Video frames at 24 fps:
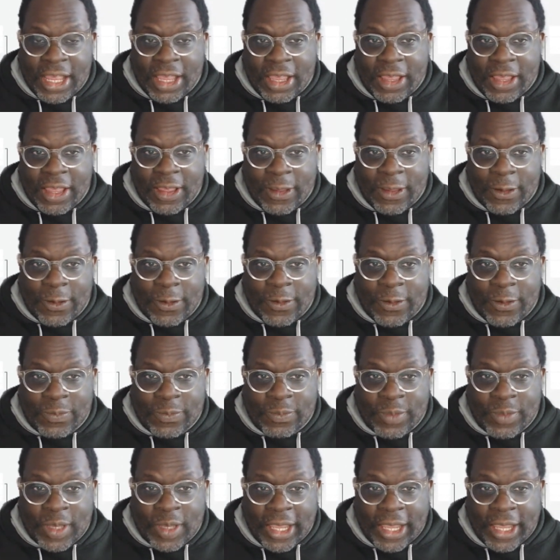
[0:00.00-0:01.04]

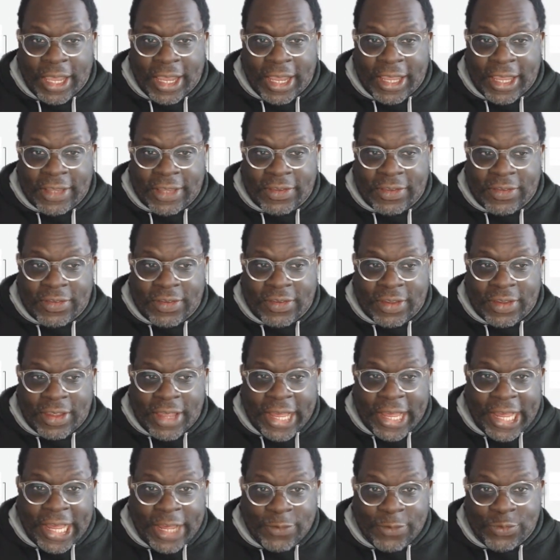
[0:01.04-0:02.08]
Um, and uh,
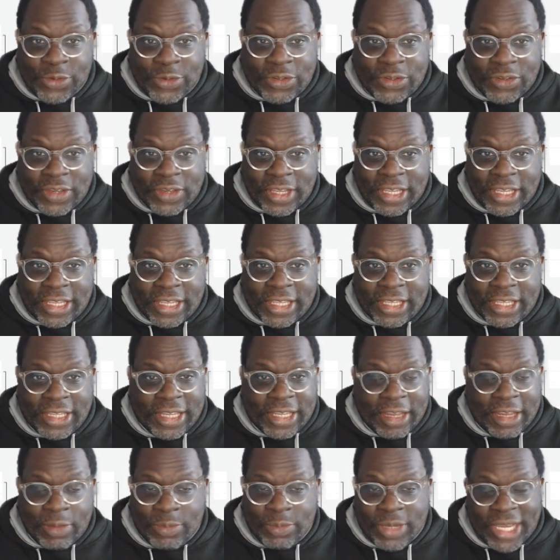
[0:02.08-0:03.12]
I have to say, the
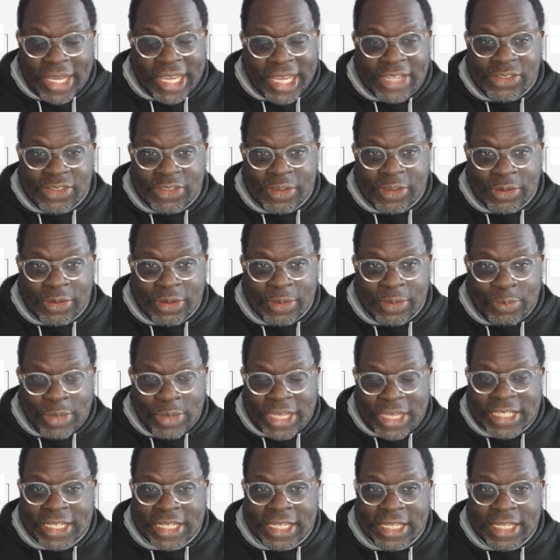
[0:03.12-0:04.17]
NBA is the
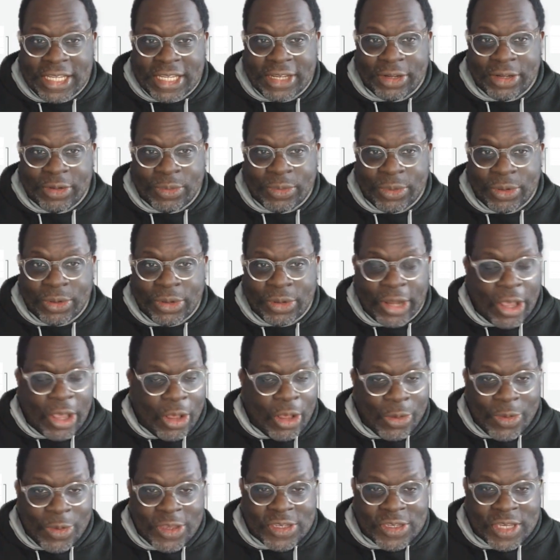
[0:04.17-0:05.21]
best league in the world. I
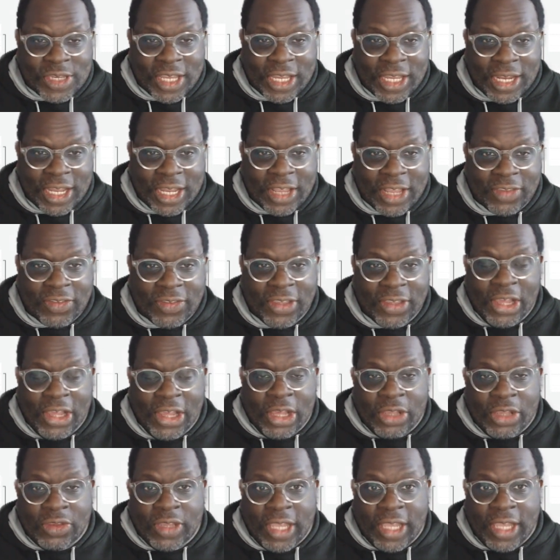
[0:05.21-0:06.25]
always say that
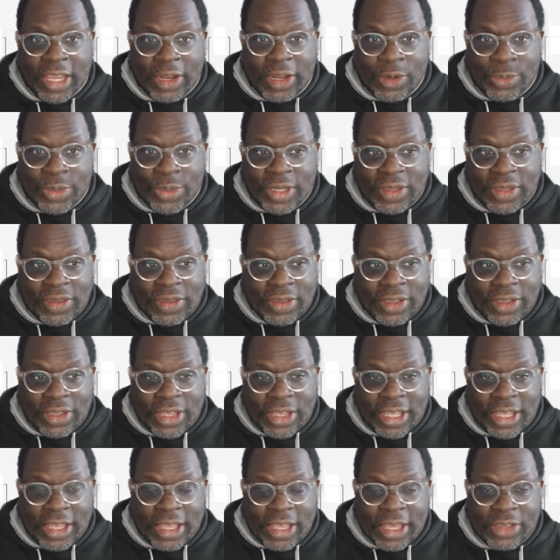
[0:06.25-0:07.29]
together with
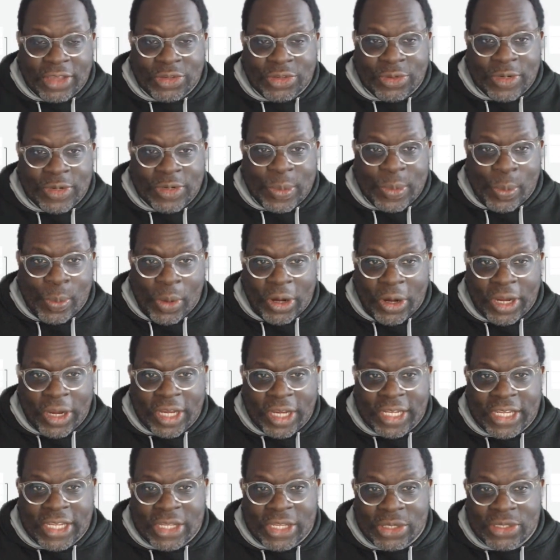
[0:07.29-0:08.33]
the extreme
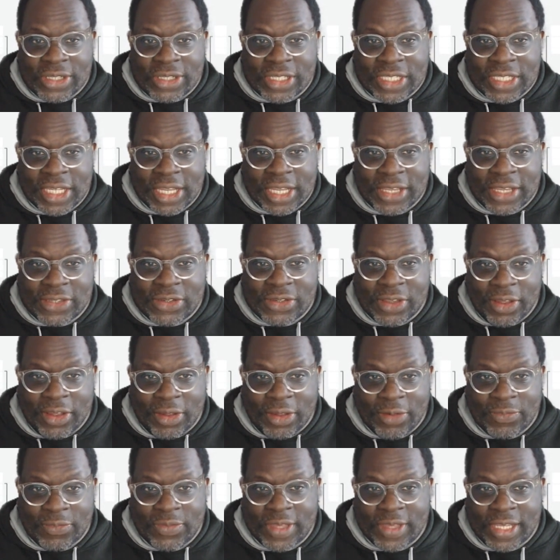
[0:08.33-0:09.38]
marketing success
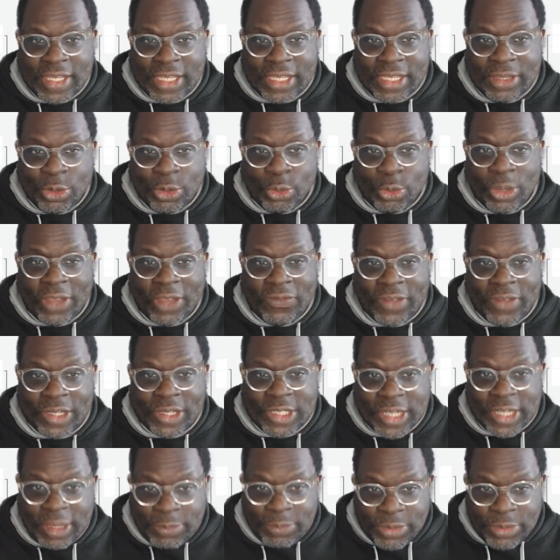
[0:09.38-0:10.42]
of the UEFA
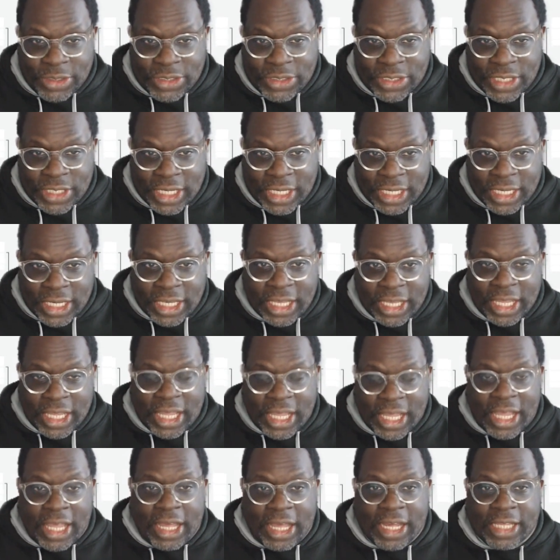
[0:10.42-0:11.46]
Champions League,
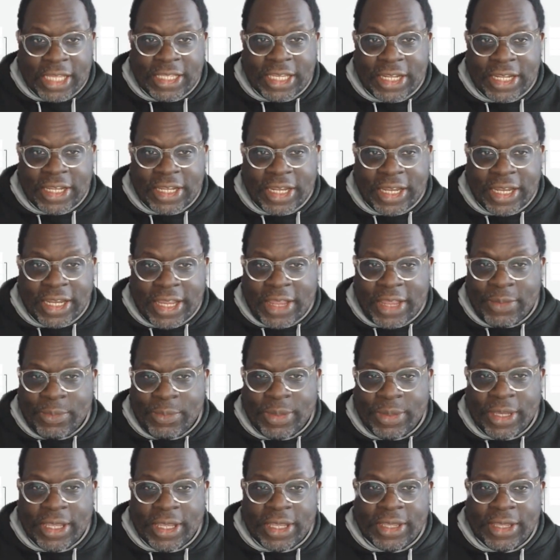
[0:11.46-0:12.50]
I think that the
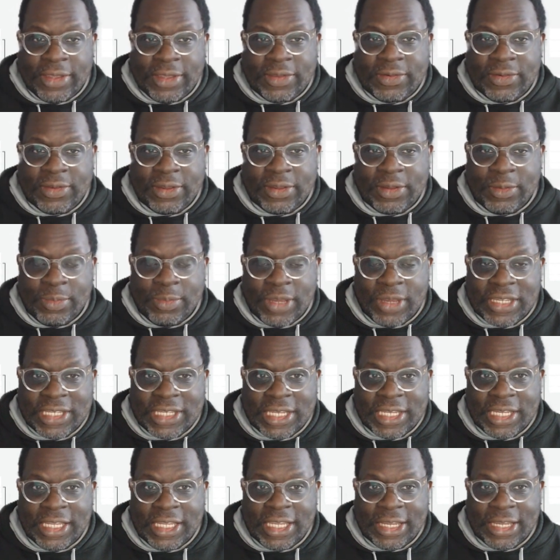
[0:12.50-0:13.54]
NBA is uh, the best
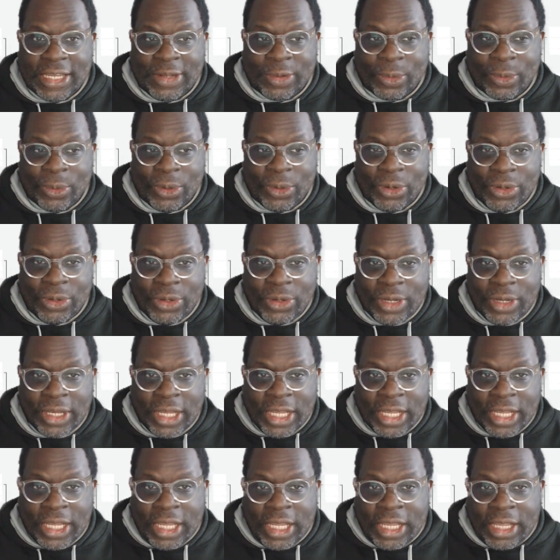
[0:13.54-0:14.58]
league in the world.
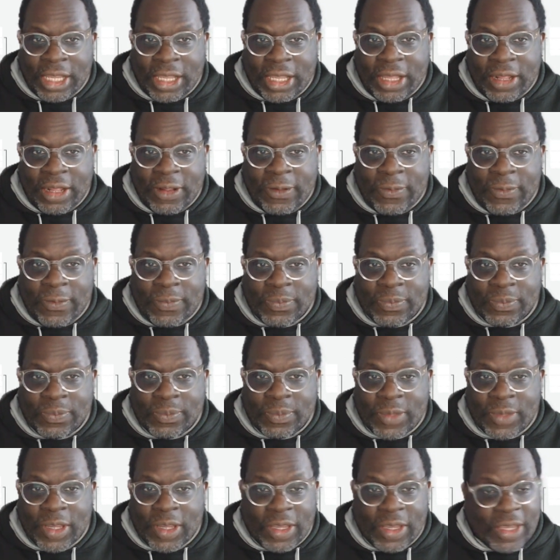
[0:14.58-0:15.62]

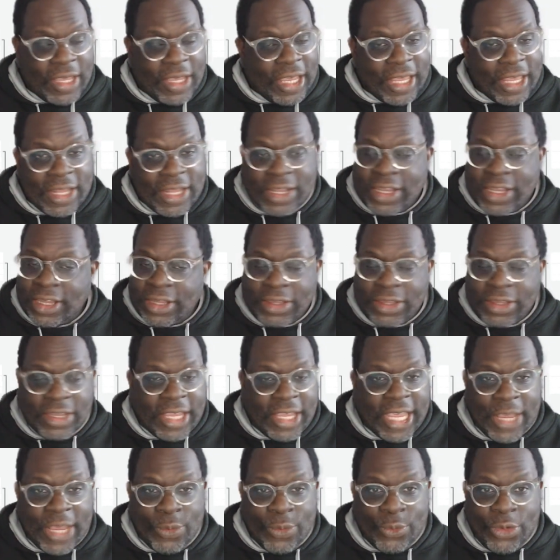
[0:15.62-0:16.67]
Um, and the, the,
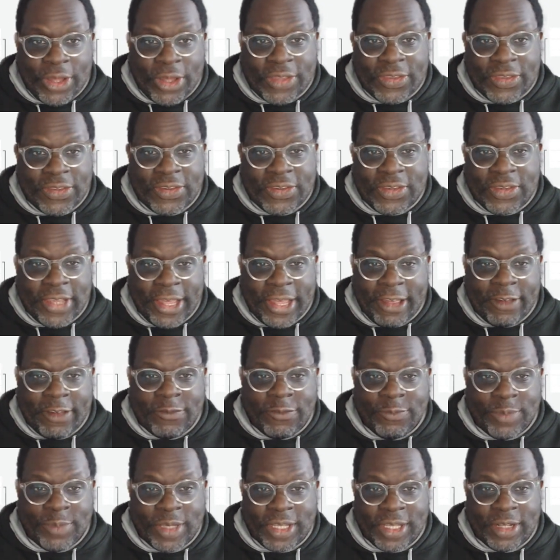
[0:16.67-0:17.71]
game ones
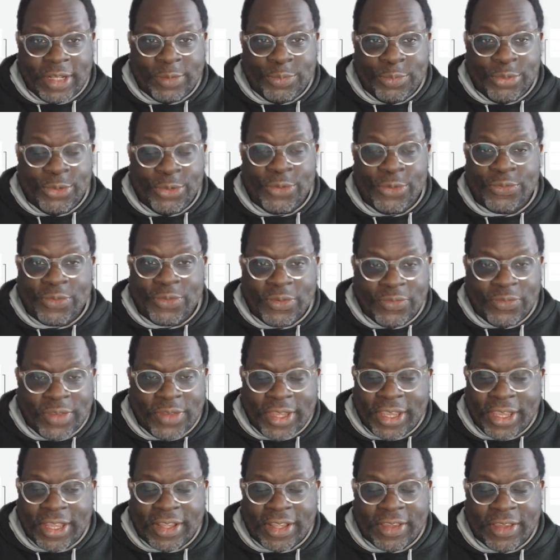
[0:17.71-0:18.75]
have been proof of
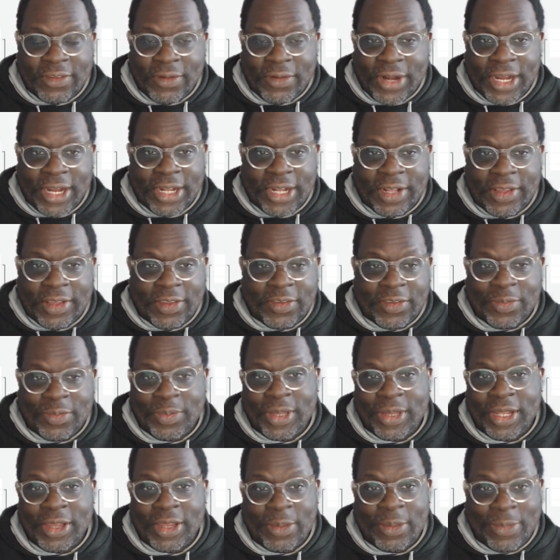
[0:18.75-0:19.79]
that. Right, it's
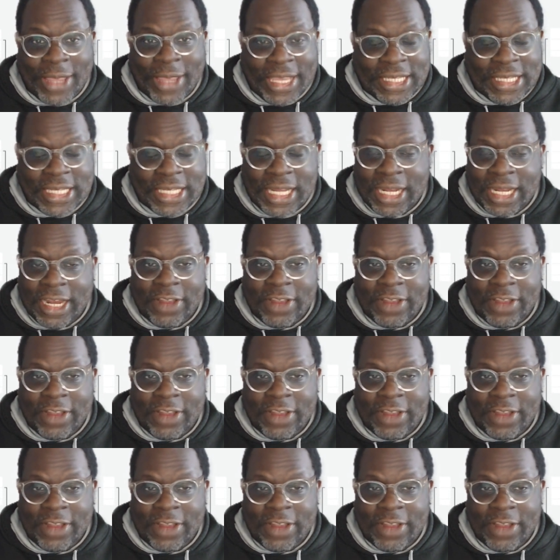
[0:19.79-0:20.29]
been amazing.